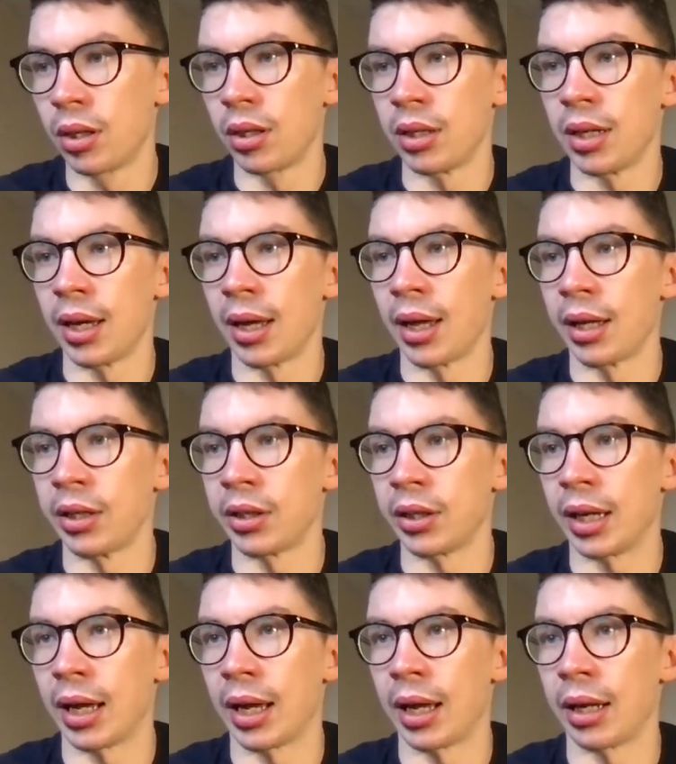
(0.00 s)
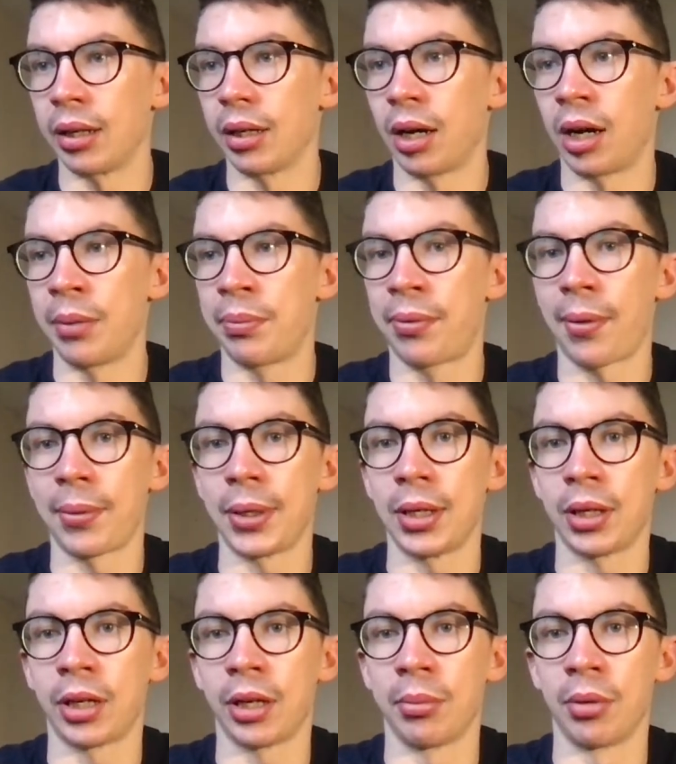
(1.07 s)
Yeah, you can. I'd probably
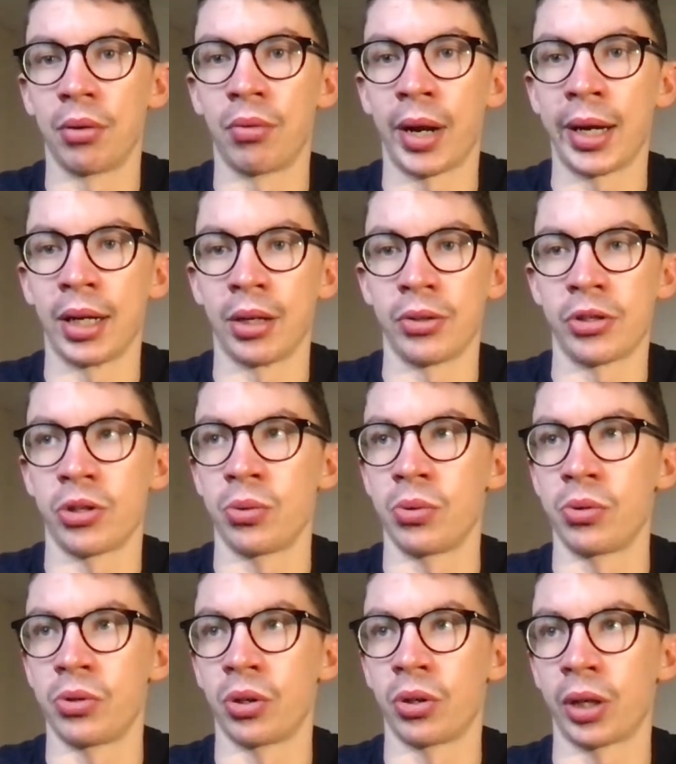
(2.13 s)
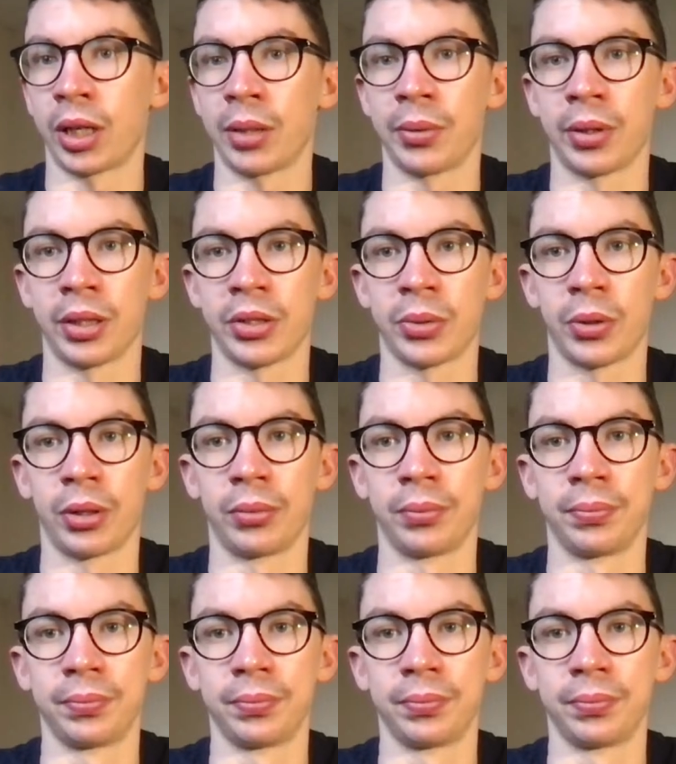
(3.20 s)
look at Moreno to Doggy with this one.